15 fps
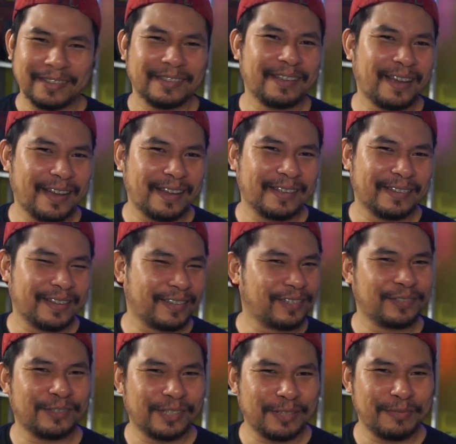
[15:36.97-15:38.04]
Yeah,
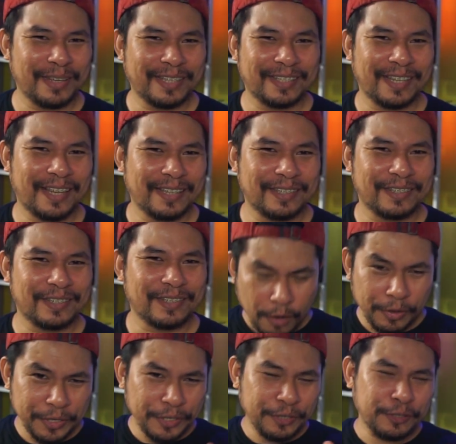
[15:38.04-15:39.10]
doesn't really make sense.
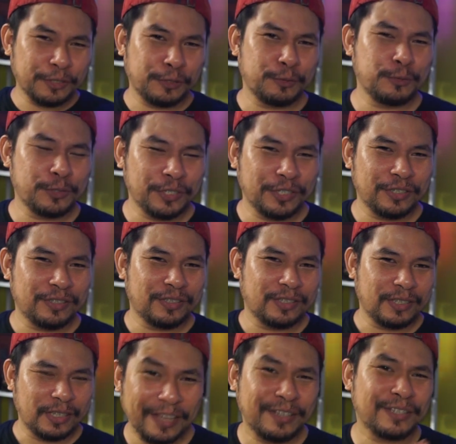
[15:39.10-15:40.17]
Or in conclusion,
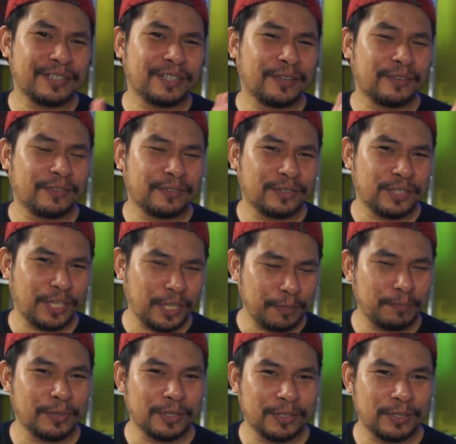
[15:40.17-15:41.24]
it is the
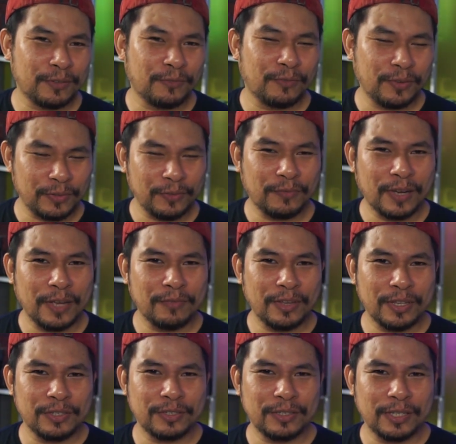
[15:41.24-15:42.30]
cheapest
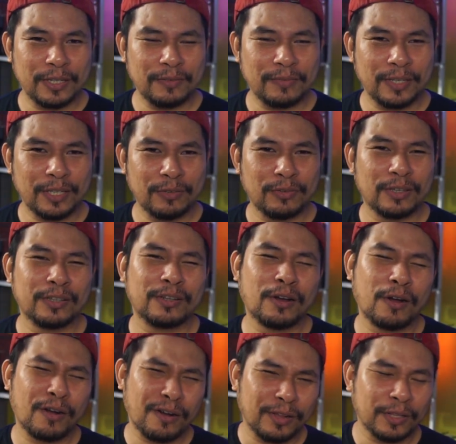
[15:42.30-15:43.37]
55-inch TV with
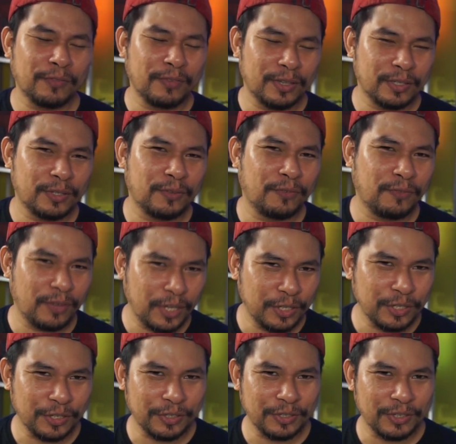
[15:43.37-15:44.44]
all of its
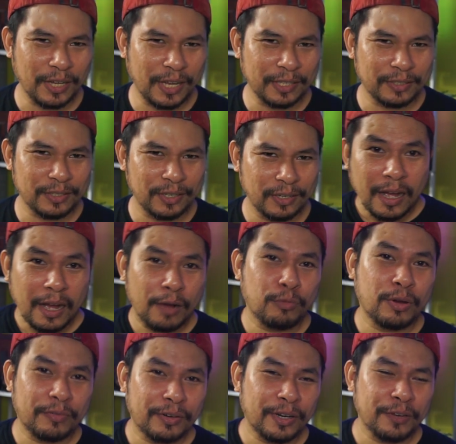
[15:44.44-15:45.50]
feature set.
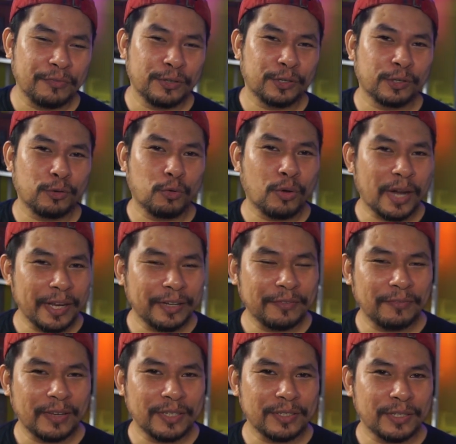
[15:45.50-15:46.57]
However, if you're quite
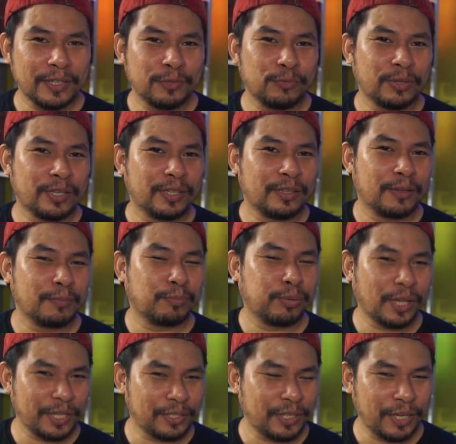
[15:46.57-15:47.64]
invested with a
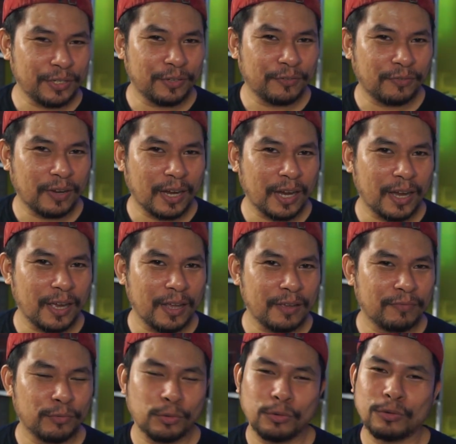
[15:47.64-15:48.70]
PlayStation
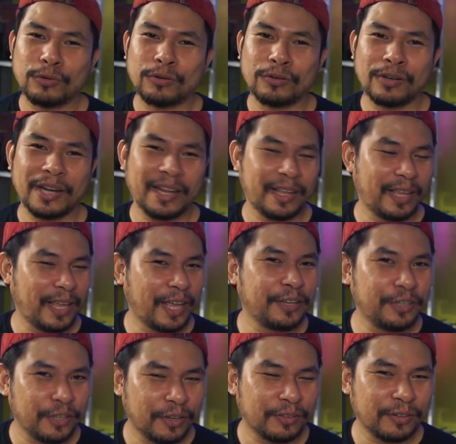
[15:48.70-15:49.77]
5 or
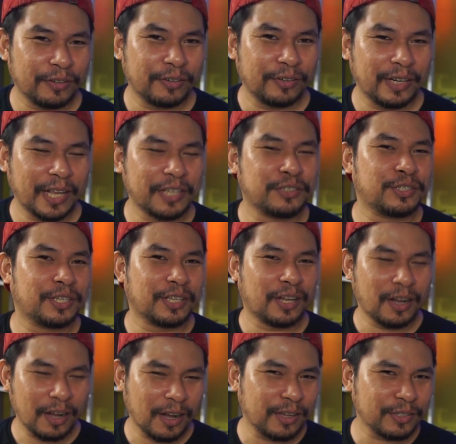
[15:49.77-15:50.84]
any other next-gen
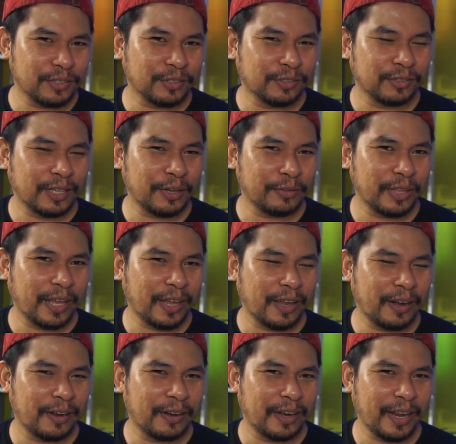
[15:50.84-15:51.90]
console out
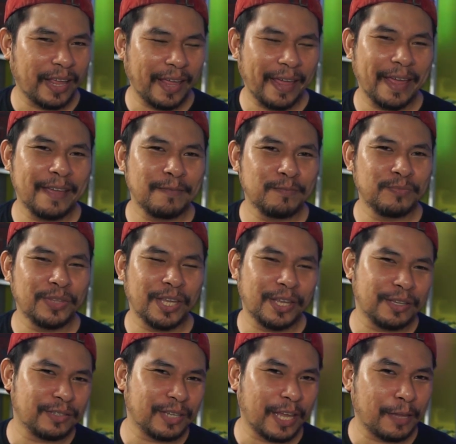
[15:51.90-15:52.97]
there and
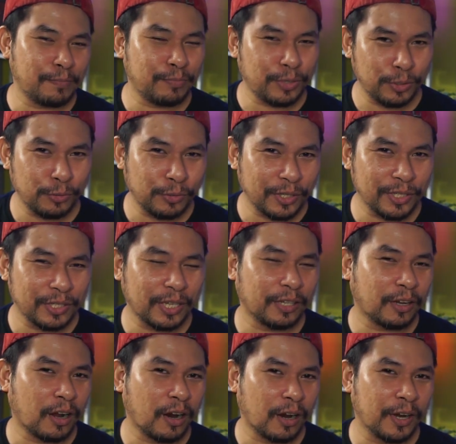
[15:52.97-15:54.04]
is a purist at
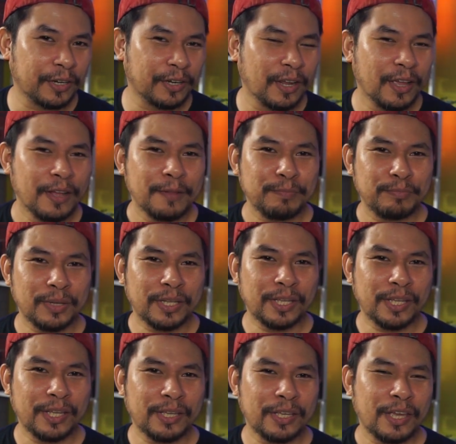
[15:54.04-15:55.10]
heart,
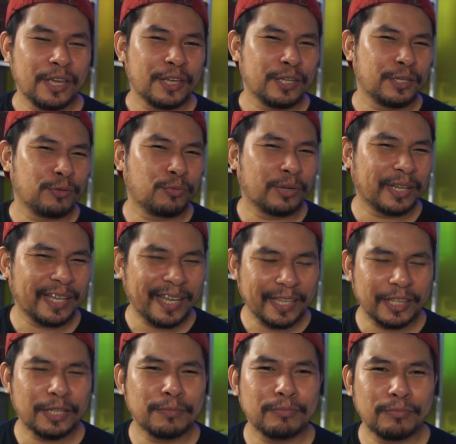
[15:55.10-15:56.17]
meaning you want to
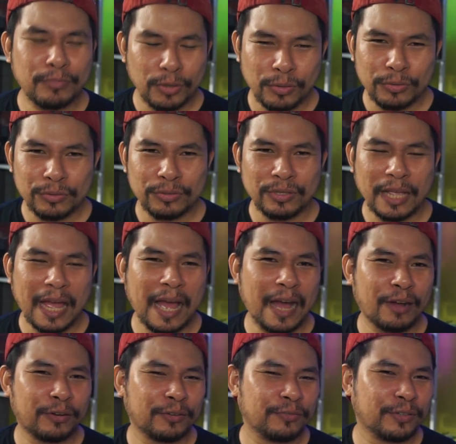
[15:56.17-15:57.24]
get the most
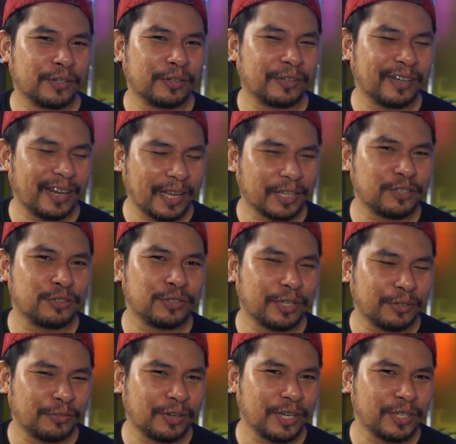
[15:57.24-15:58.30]
out of your
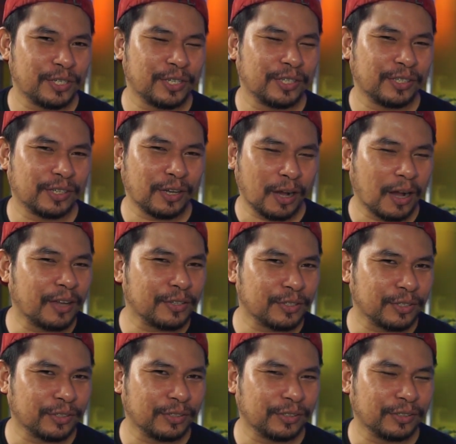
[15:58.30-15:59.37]
next-generation
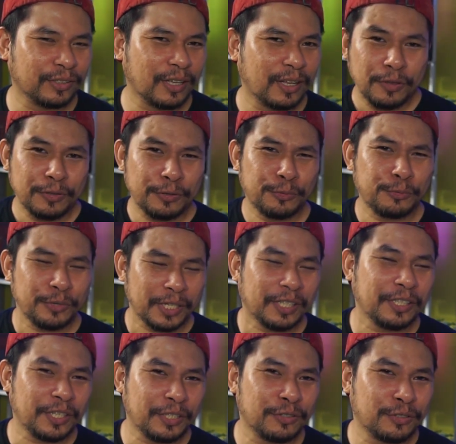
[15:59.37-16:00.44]
console, you
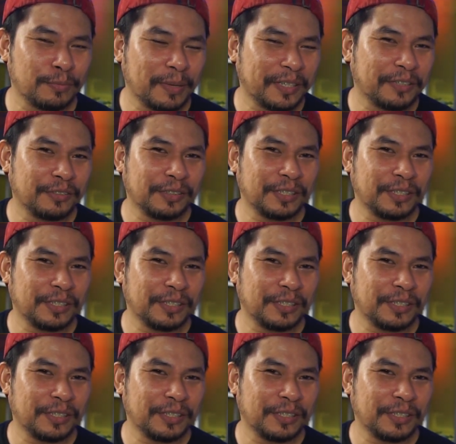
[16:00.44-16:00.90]
really need to spend at